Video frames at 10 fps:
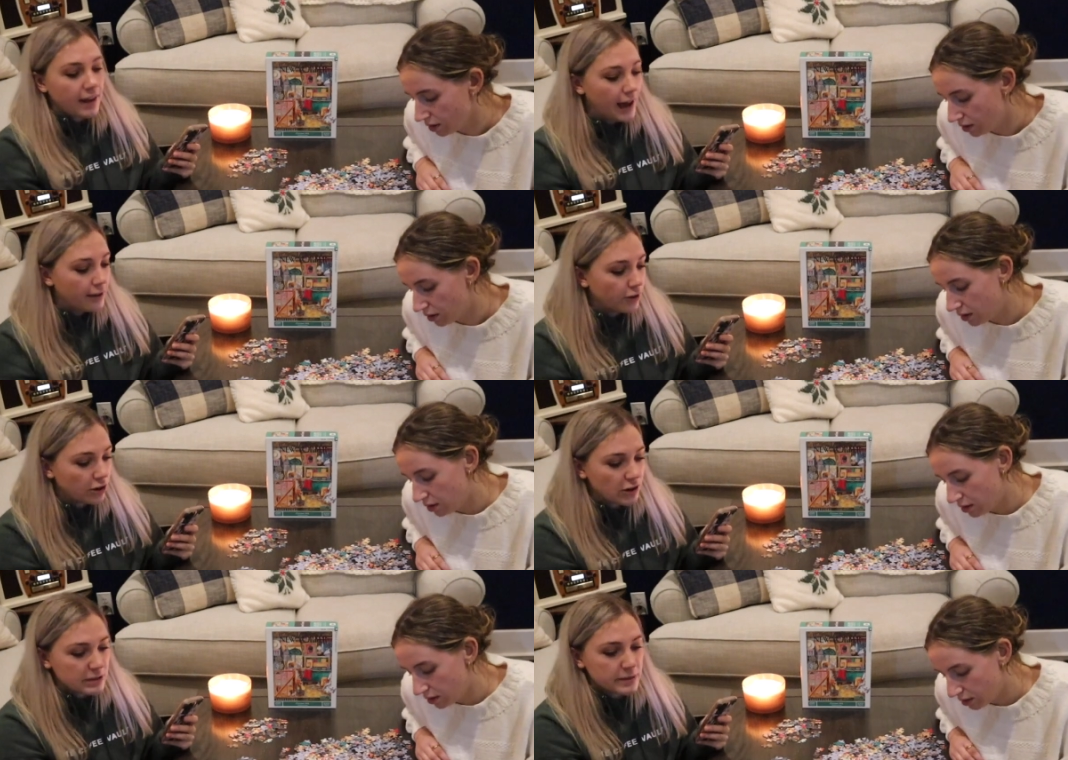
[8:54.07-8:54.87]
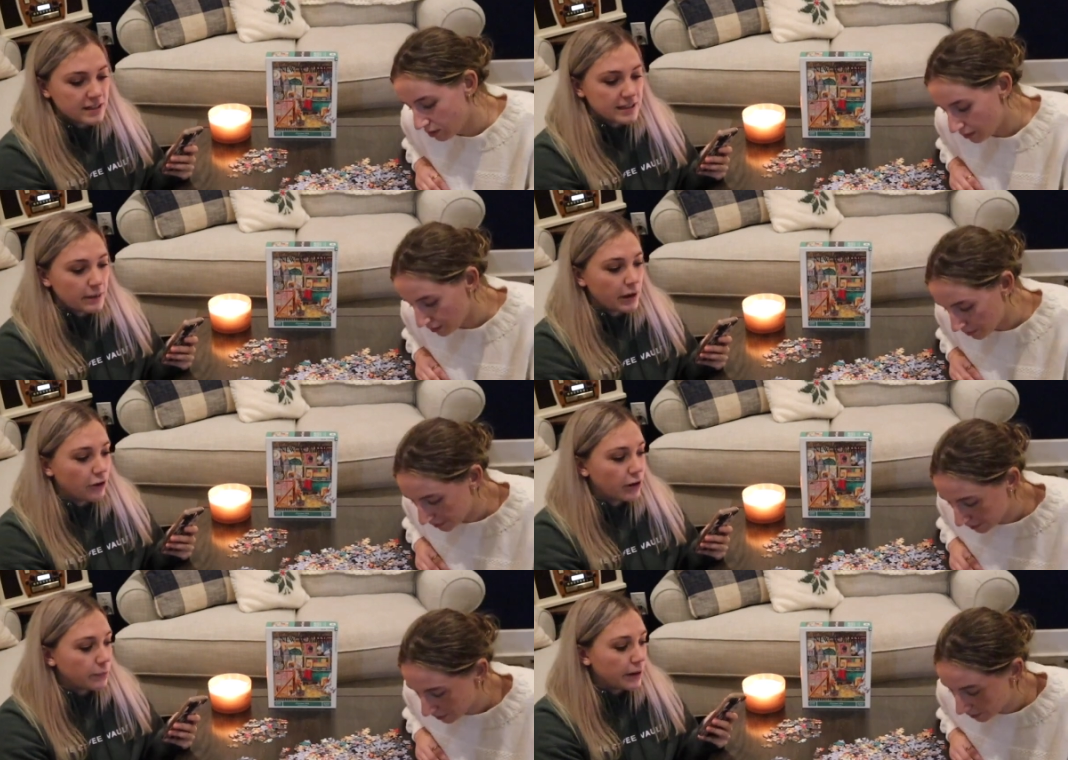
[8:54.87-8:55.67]
Speaker 1: have our Christmases at my
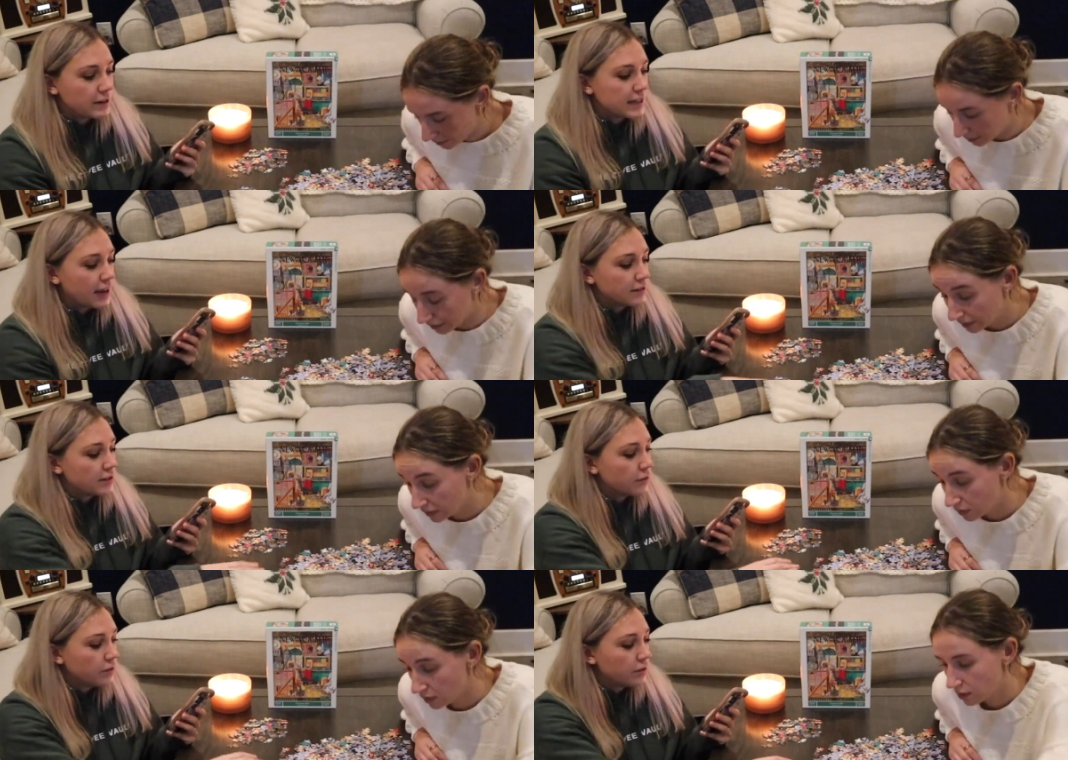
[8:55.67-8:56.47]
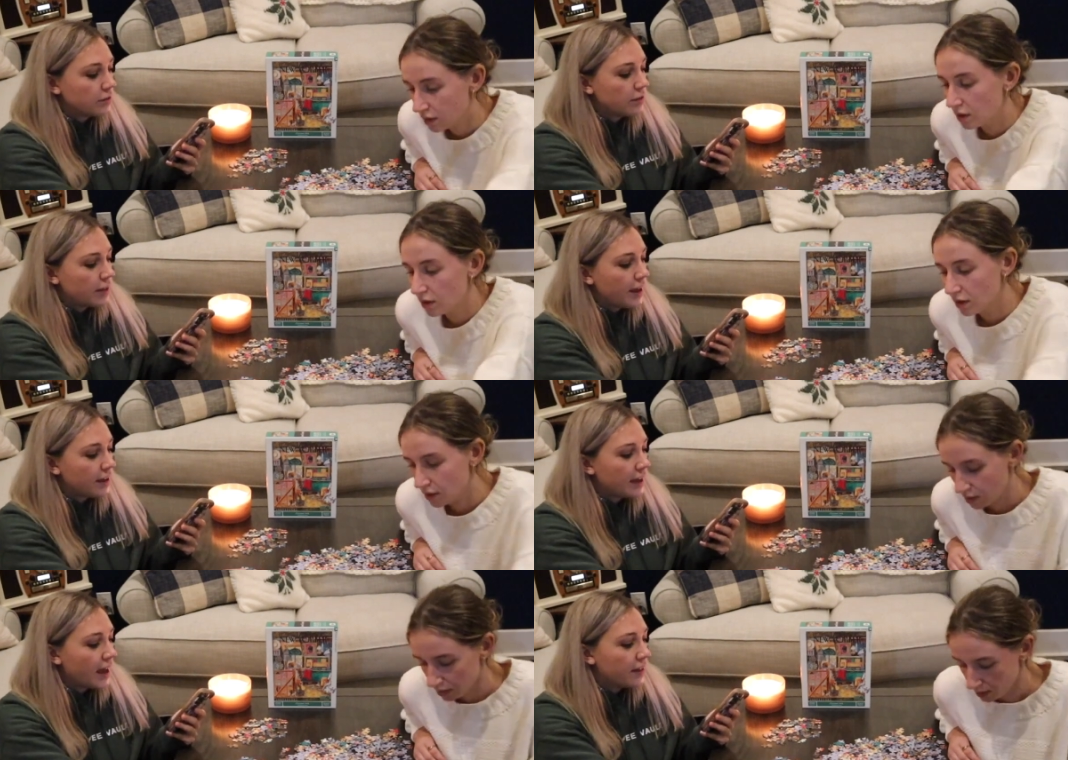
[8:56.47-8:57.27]
grandparents' house, so they,
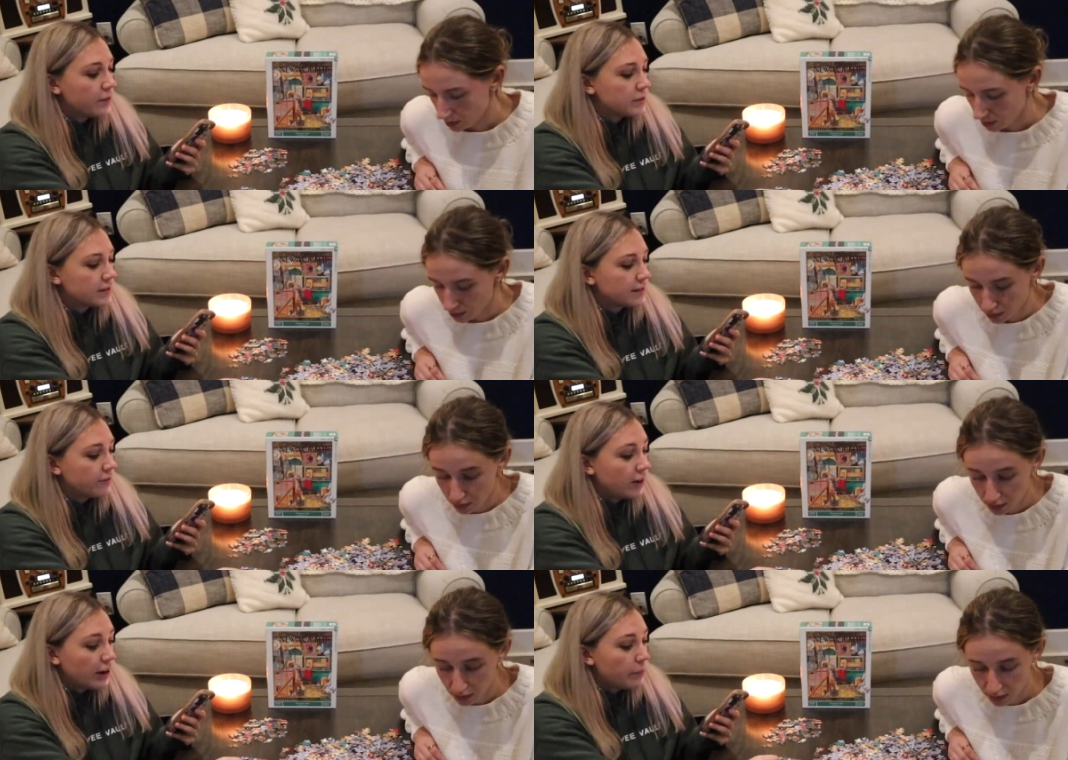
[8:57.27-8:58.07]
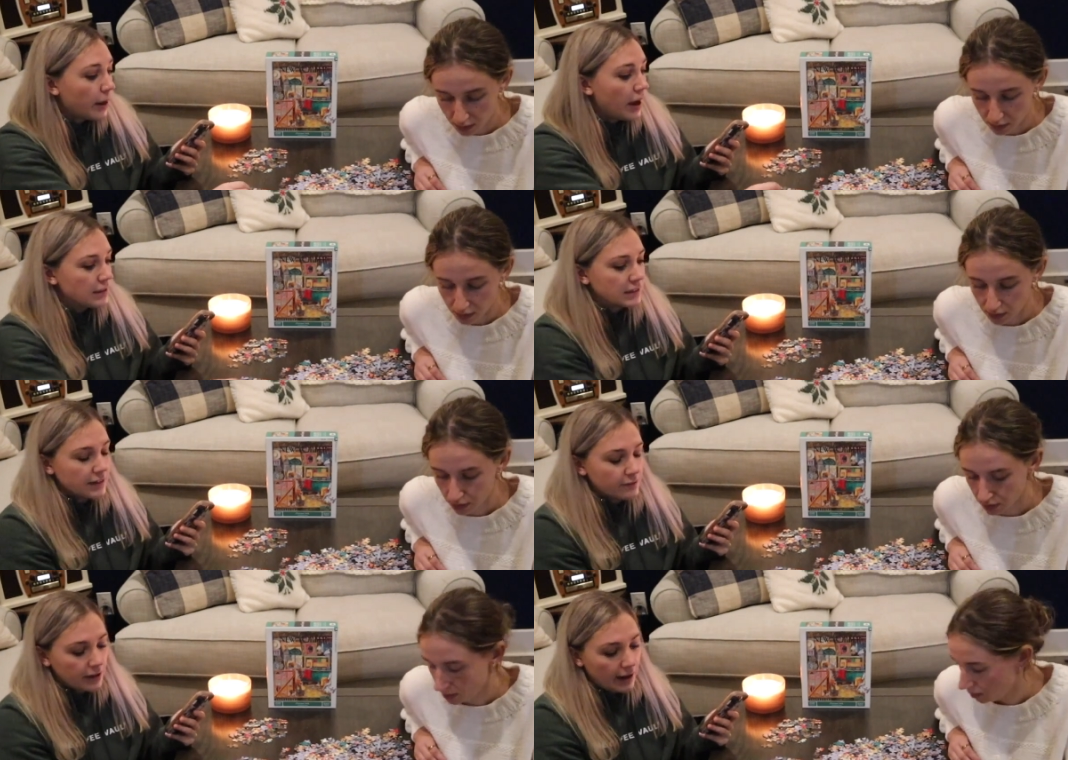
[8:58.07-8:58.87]
yeah, it was very
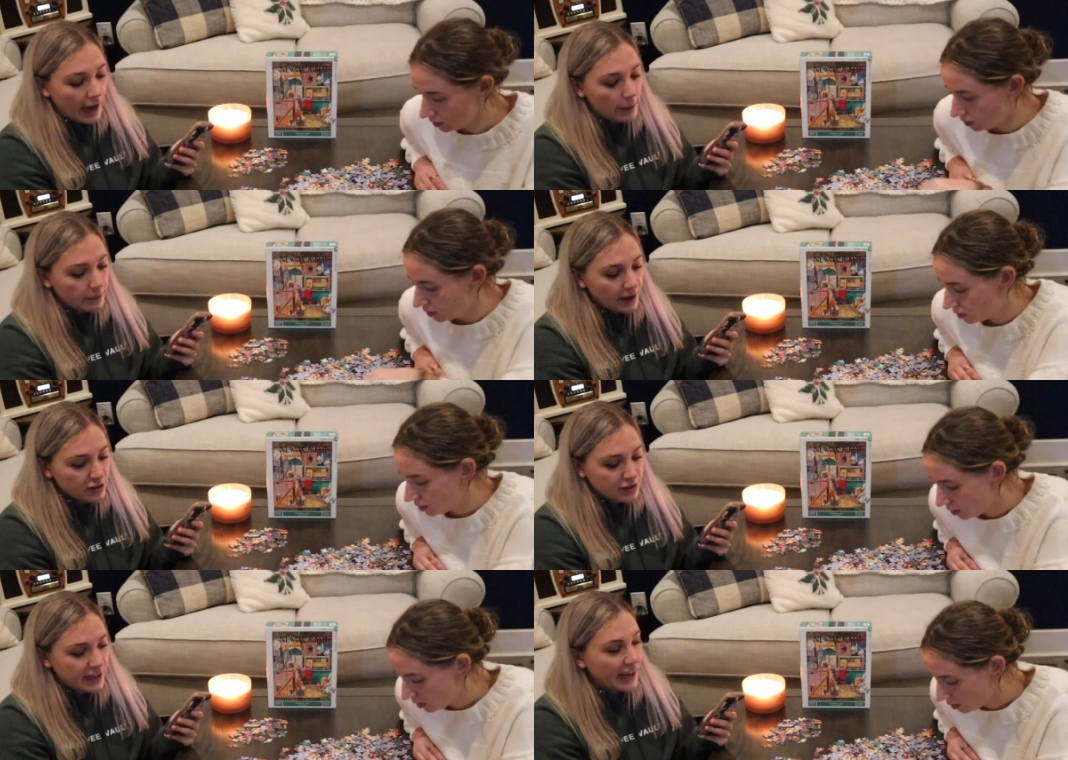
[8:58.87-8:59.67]
positive, very happy. I just